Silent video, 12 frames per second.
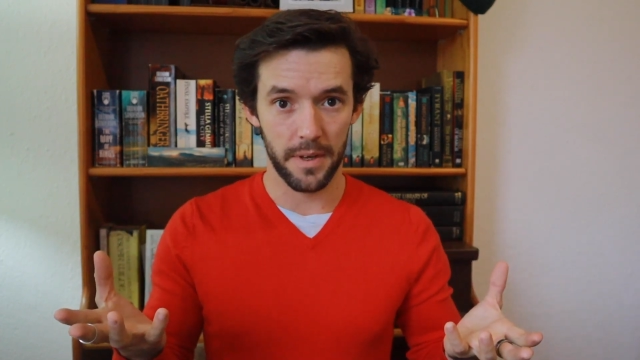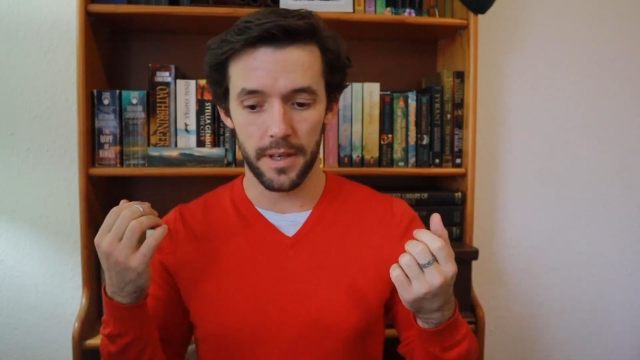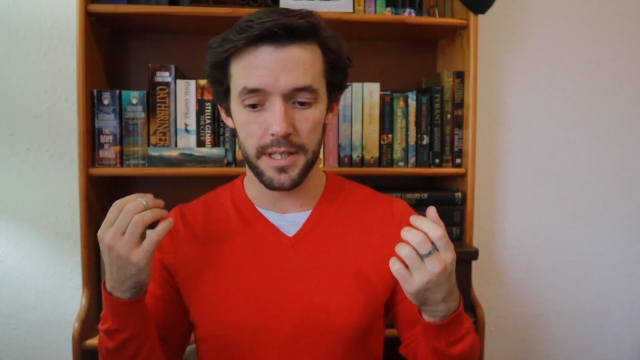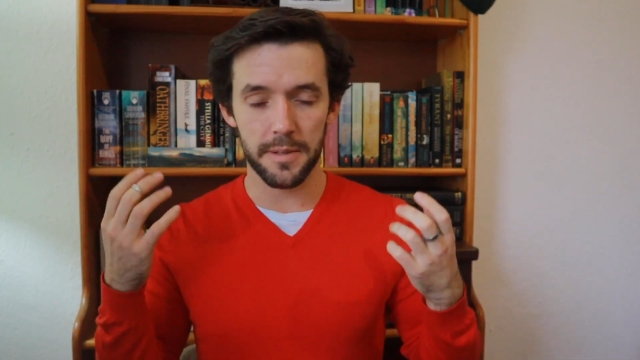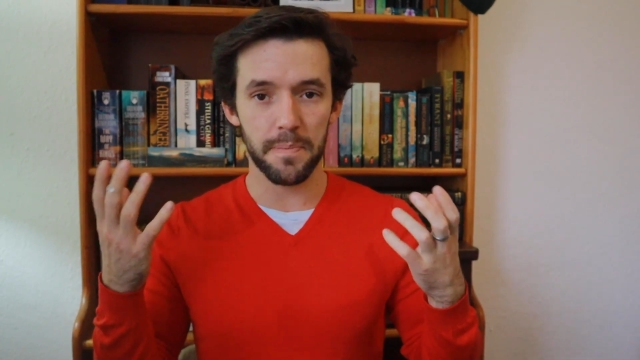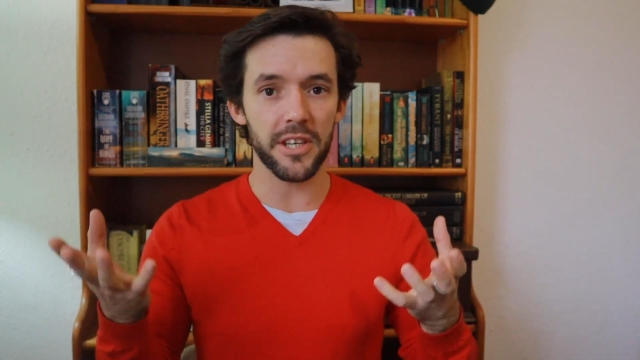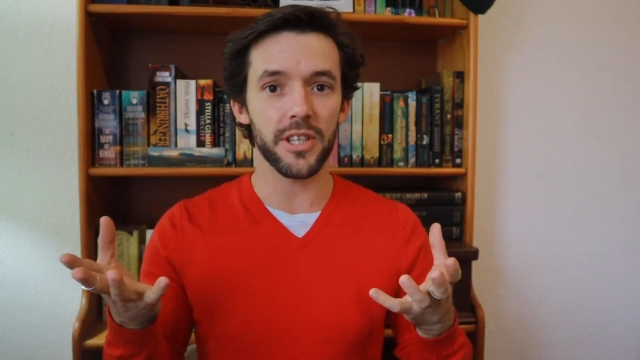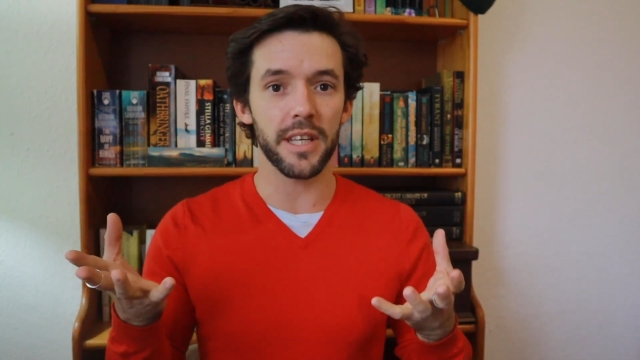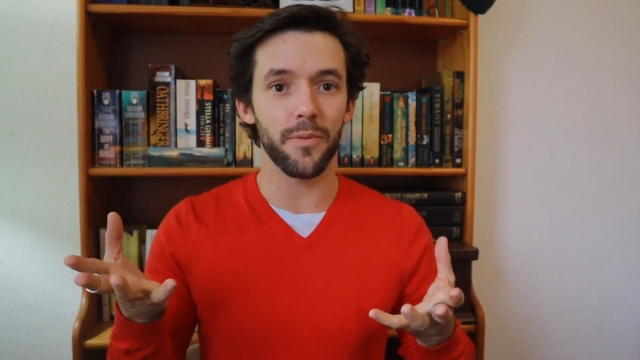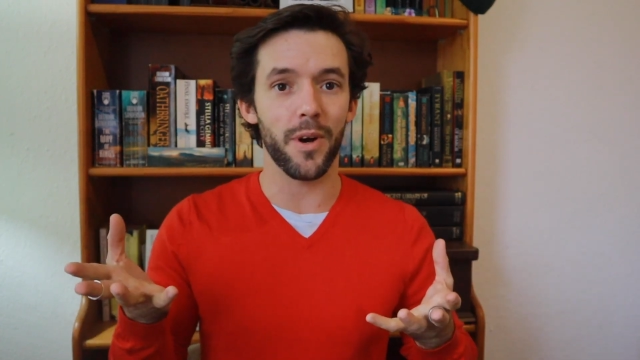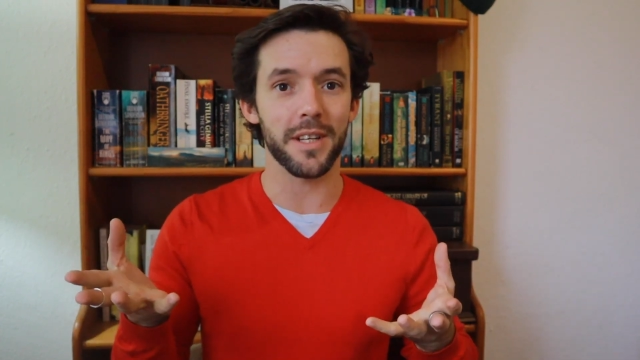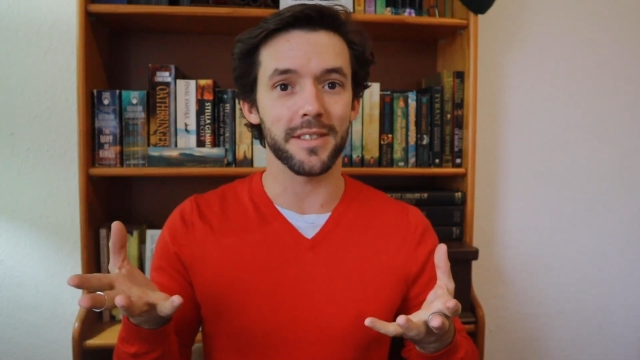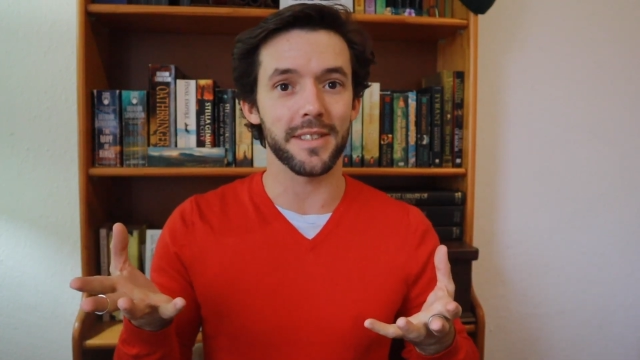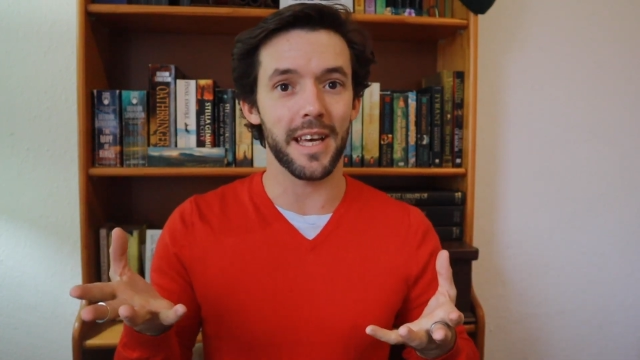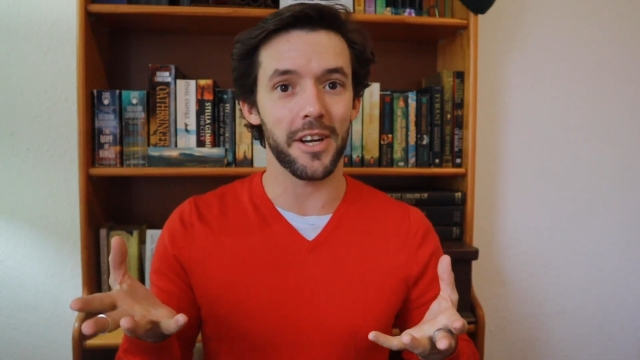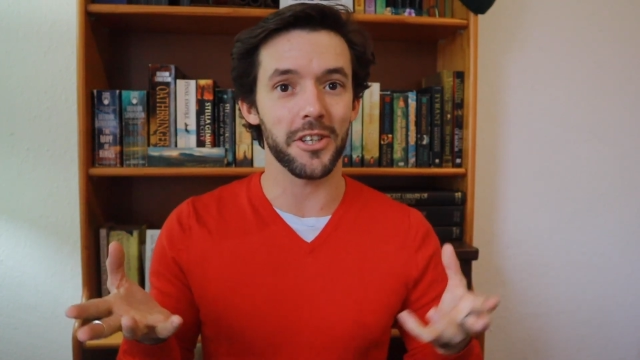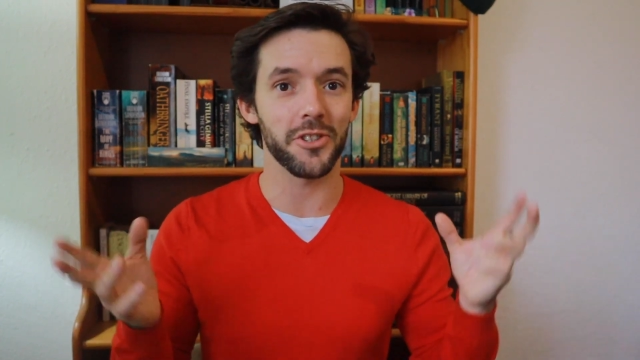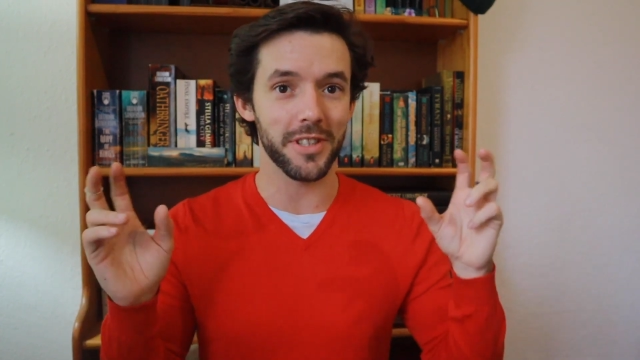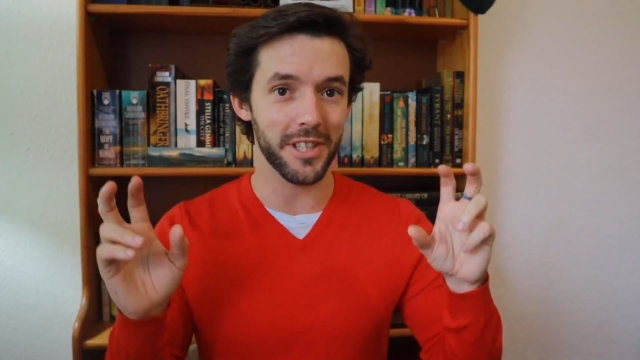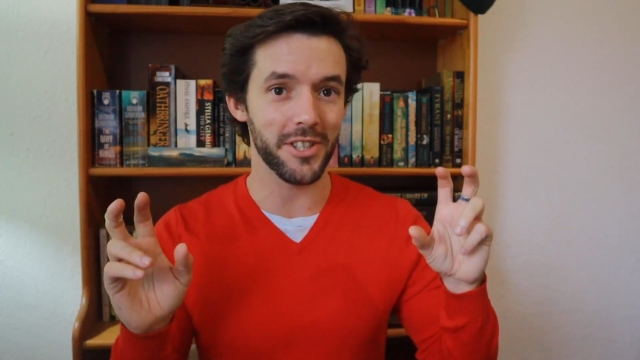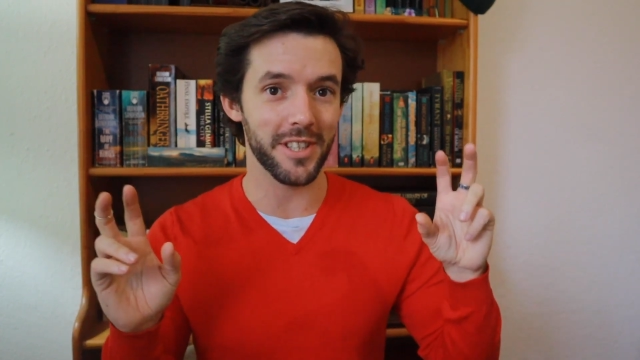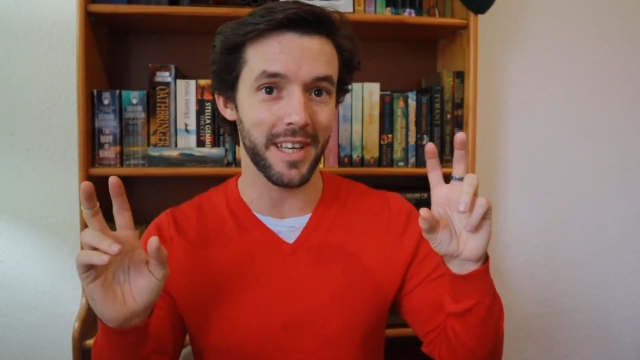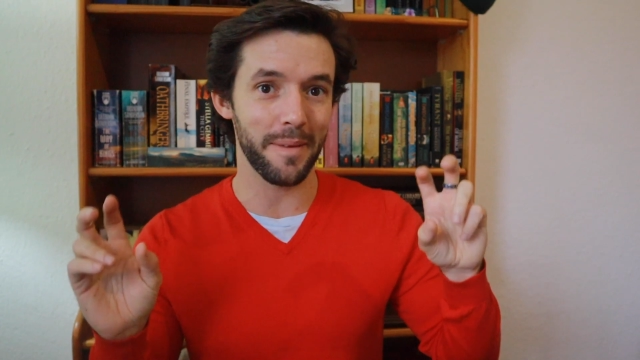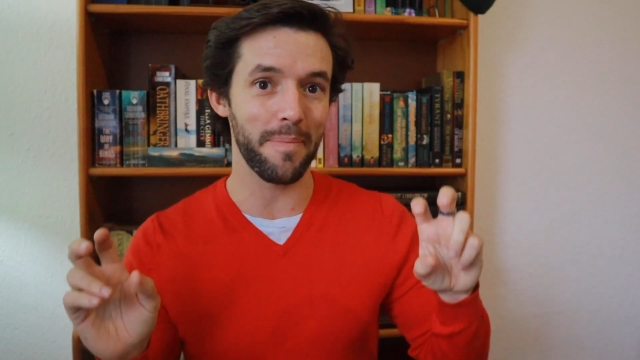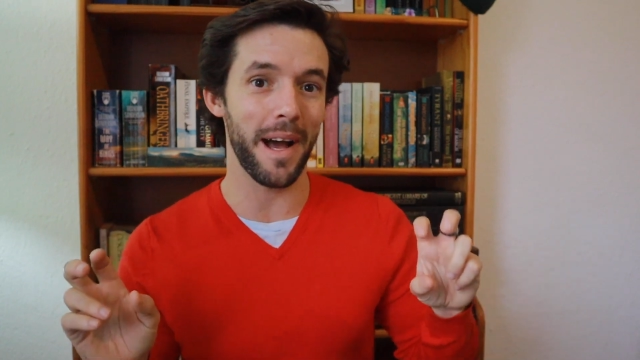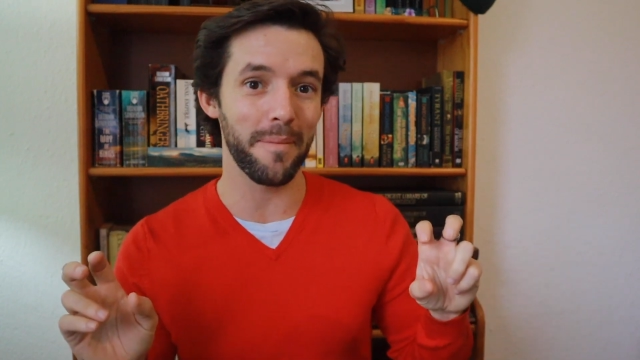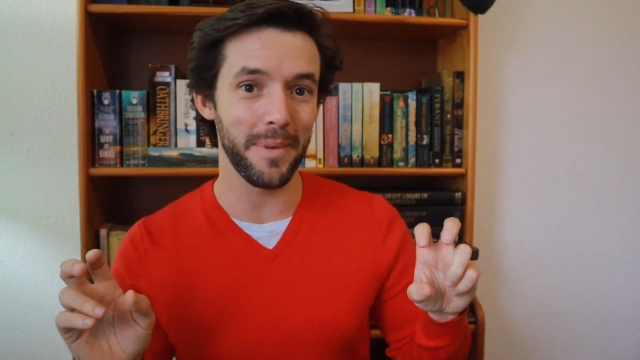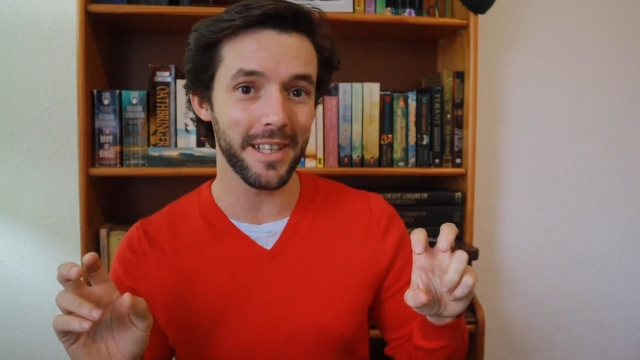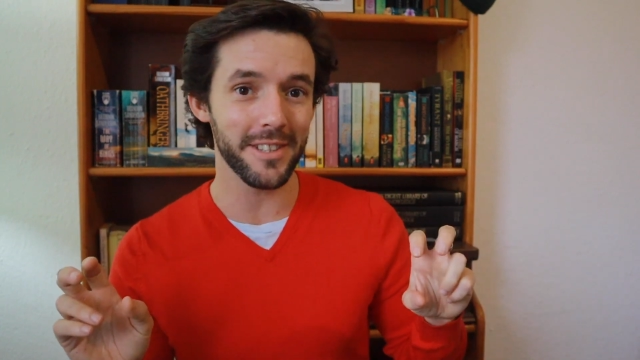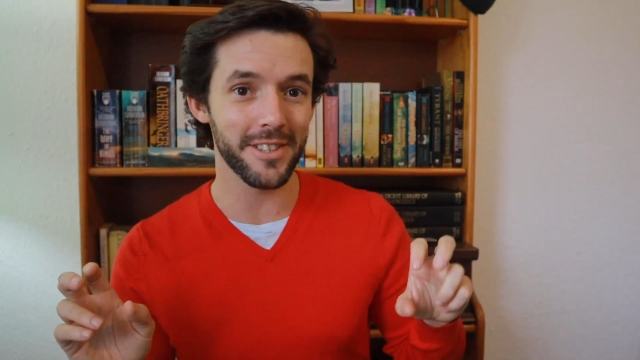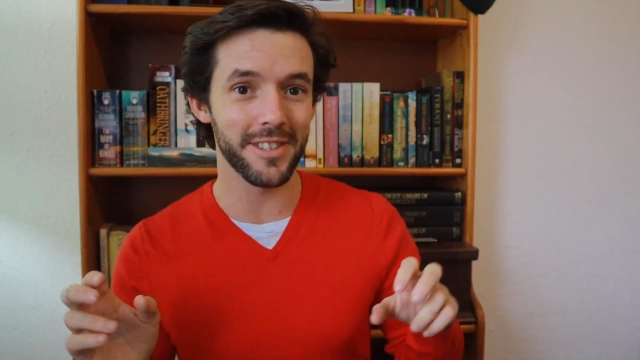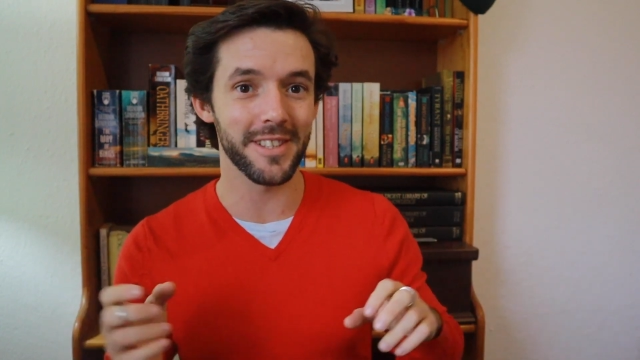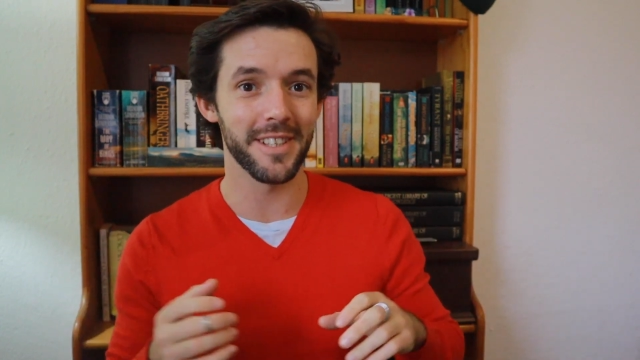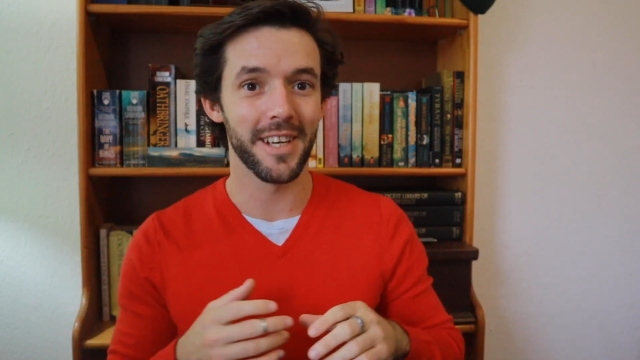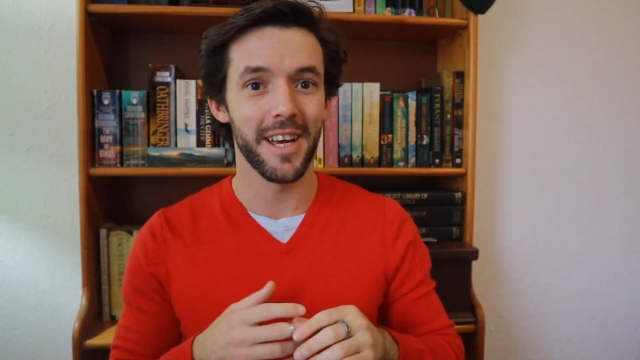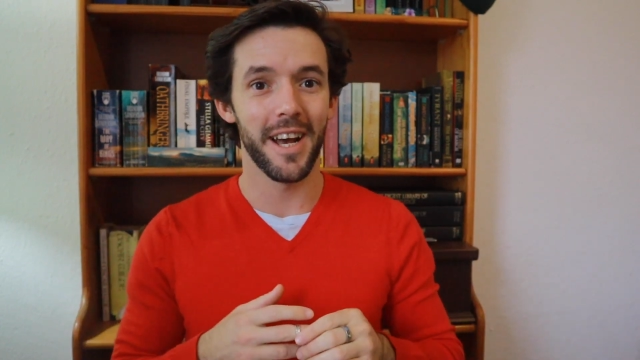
especially ones that are traditionally published